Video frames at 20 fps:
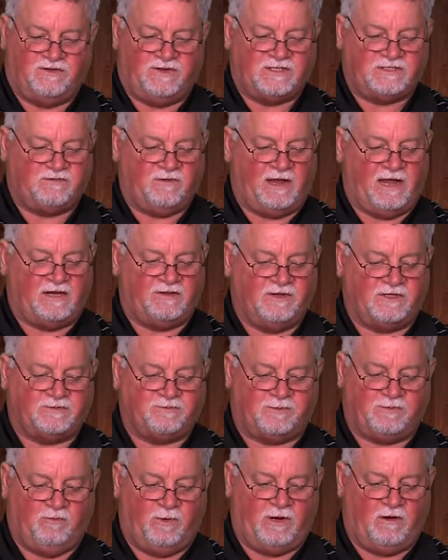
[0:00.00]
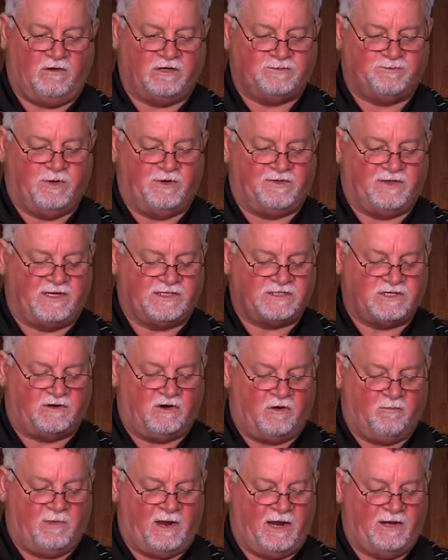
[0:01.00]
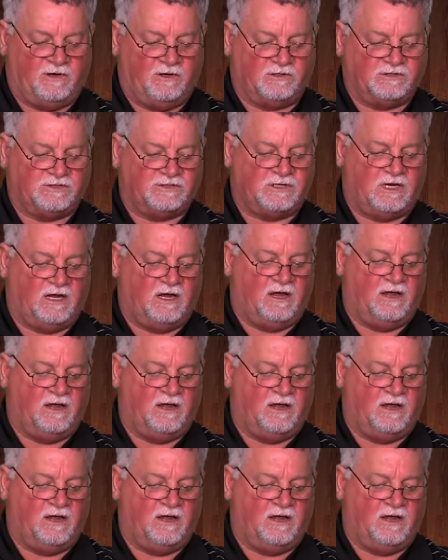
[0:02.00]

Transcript: This we always put this in our manuals